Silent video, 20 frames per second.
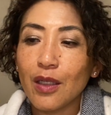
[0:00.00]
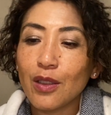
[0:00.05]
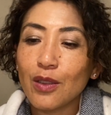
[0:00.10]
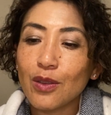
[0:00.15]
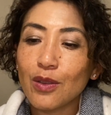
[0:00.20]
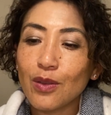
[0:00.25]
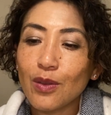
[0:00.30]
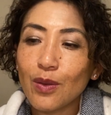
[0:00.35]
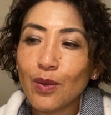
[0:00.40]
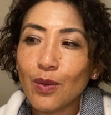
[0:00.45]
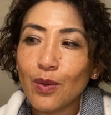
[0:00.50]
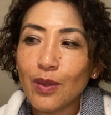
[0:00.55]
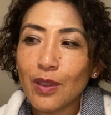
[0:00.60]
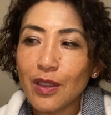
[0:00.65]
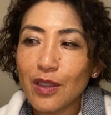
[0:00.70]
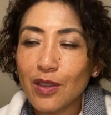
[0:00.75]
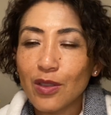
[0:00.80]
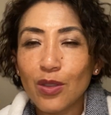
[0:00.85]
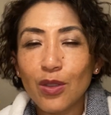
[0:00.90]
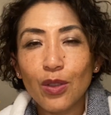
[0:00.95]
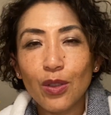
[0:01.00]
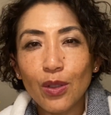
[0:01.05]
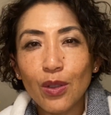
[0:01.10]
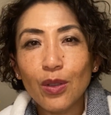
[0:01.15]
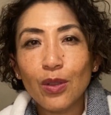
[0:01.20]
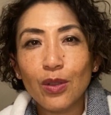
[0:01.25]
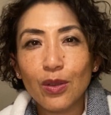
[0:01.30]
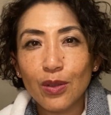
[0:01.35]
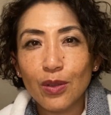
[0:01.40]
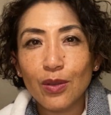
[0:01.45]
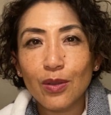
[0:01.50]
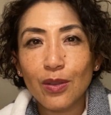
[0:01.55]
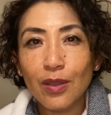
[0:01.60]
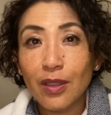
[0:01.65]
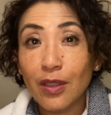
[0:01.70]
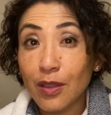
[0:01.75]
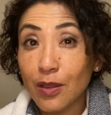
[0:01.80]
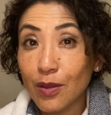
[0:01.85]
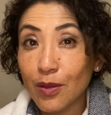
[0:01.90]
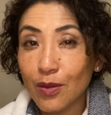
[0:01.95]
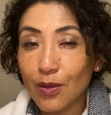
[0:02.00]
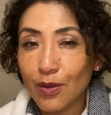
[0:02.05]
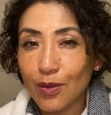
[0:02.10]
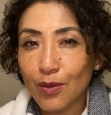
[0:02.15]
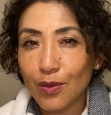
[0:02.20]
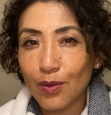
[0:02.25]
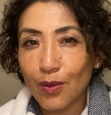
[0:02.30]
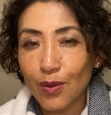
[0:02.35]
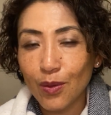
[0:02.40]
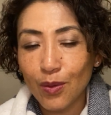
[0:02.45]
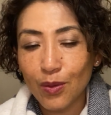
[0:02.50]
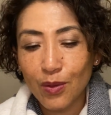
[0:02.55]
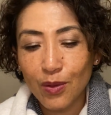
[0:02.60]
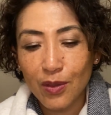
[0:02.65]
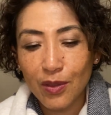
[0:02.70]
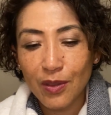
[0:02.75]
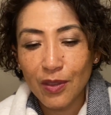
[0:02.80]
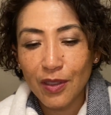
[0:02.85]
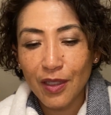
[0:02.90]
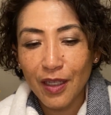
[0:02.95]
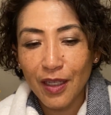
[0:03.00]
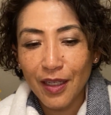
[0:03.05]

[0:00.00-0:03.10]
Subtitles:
So it's good to listen to those